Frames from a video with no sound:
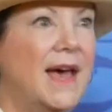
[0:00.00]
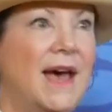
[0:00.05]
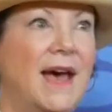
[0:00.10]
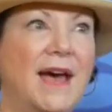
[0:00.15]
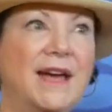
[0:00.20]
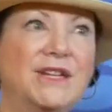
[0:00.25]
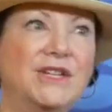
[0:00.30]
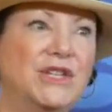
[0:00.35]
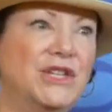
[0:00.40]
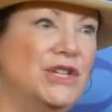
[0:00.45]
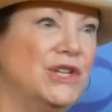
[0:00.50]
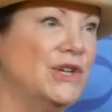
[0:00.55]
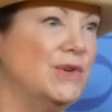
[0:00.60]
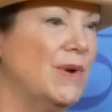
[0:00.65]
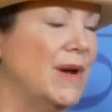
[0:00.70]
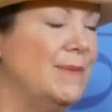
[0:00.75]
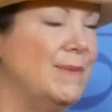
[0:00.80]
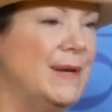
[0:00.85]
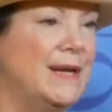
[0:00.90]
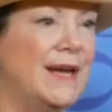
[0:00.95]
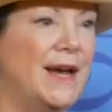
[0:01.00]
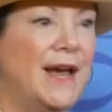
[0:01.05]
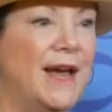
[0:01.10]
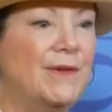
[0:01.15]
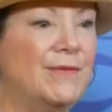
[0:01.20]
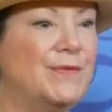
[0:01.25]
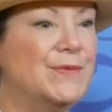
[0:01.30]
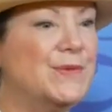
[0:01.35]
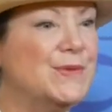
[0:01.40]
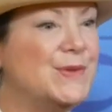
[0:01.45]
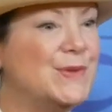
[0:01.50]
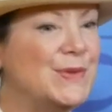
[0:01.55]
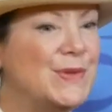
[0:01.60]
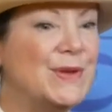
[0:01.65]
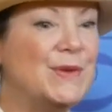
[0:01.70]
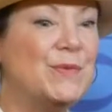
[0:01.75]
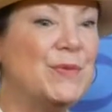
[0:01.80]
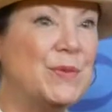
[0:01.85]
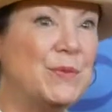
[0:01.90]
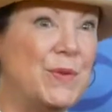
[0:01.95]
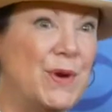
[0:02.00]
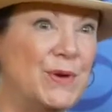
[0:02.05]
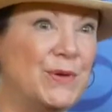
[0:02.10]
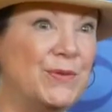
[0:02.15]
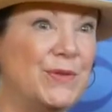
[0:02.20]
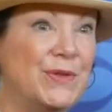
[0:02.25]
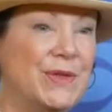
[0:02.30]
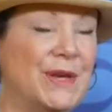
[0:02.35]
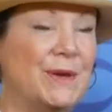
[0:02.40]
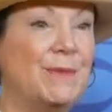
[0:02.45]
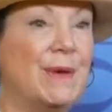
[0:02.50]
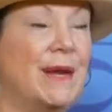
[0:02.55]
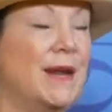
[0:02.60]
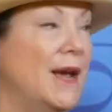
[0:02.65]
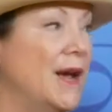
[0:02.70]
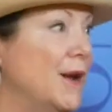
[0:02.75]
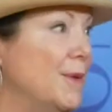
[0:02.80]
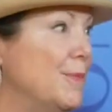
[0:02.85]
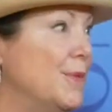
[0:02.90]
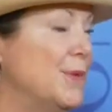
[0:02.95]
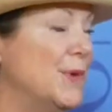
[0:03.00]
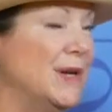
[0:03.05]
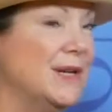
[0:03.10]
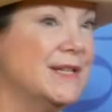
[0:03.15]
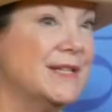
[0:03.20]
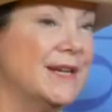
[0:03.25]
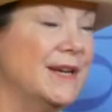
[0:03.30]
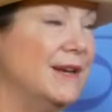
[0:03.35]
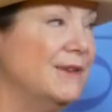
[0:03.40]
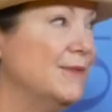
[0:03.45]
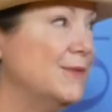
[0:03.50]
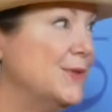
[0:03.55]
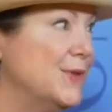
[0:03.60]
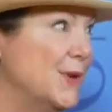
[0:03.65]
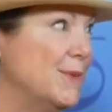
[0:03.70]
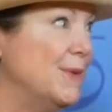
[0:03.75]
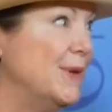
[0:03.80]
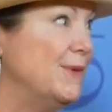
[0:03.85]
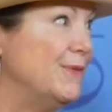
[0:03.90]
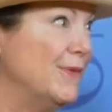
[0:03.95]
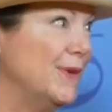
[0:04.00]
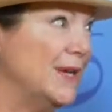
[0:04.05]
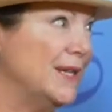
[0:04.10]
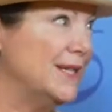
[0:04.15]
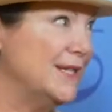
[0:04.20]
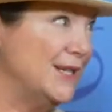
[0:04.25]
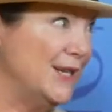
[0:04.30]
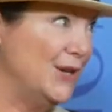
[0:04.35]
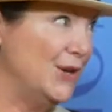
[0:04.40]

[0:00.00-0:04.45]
I do. I mean, I have the wonderful thing about High Point is I have so many friends